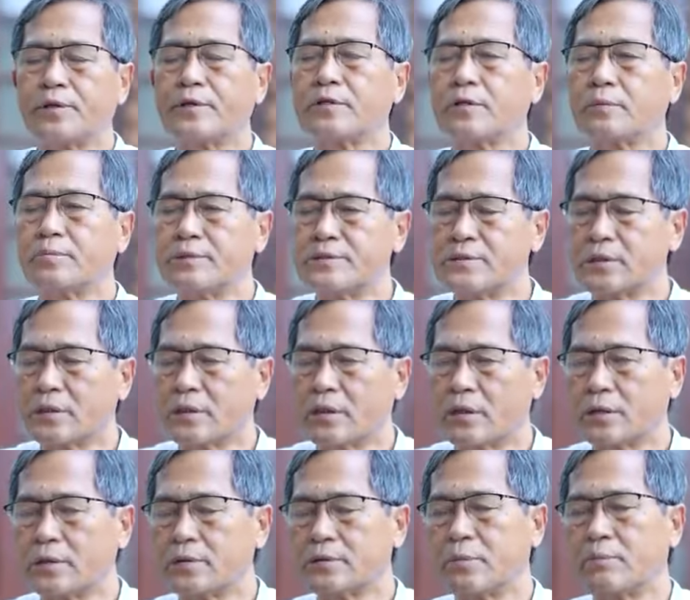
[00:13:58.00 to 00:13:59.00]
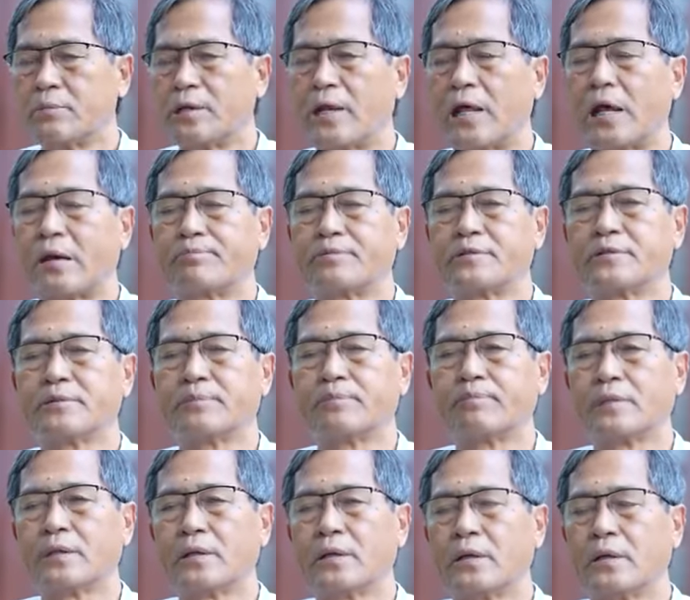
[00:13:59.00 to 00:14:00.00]
the left,
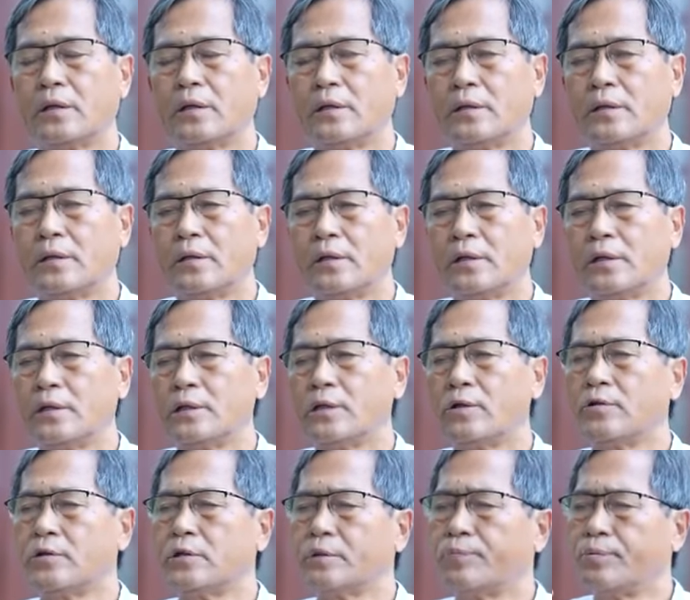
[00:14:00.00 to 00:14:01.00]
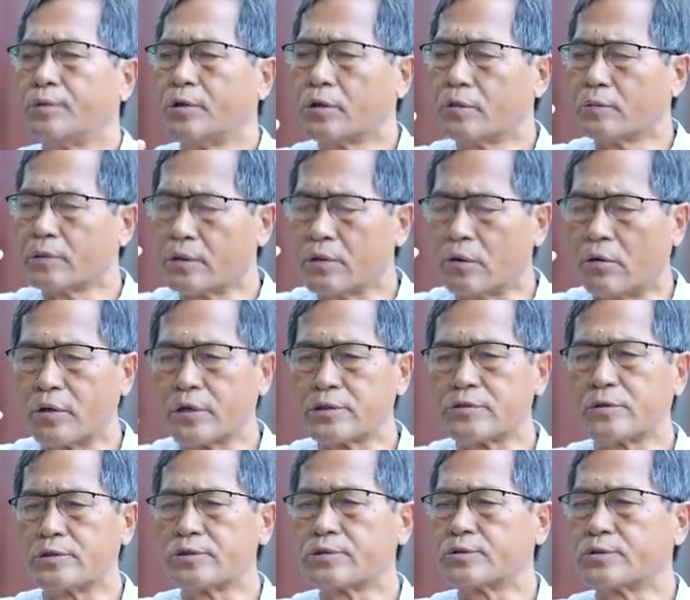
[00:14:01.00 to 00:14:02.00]
during the period of the
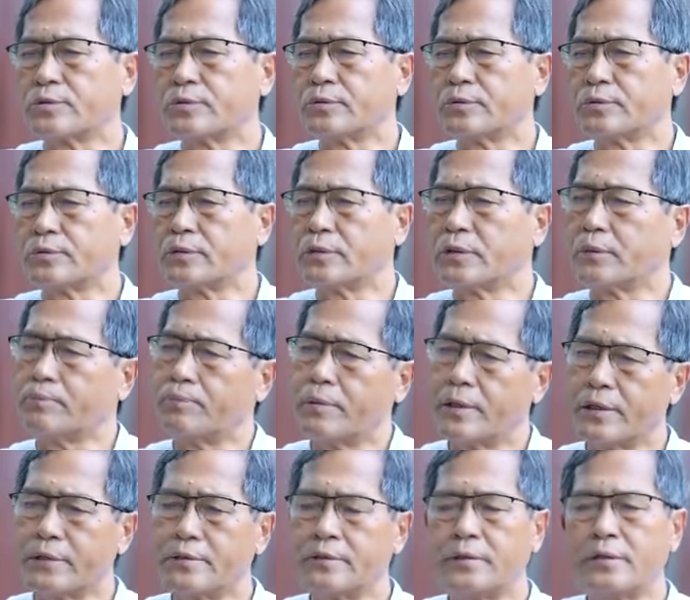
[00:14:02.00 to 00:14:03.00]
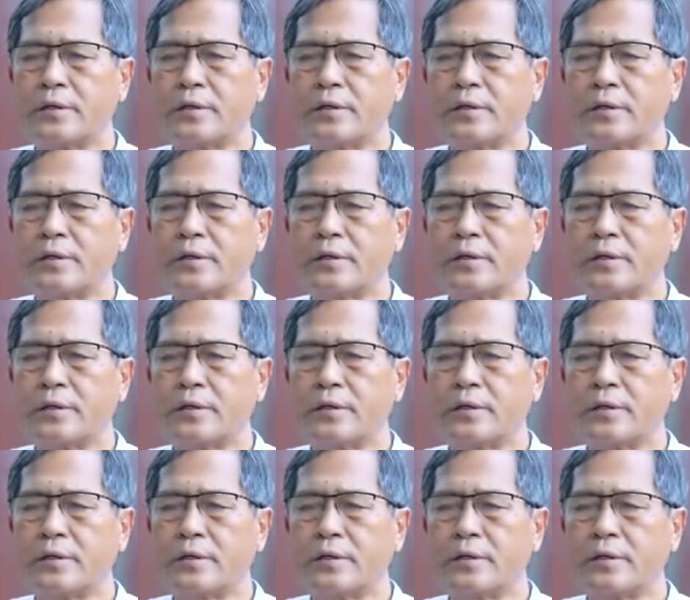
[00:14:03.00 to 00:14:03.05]
Congress also, they played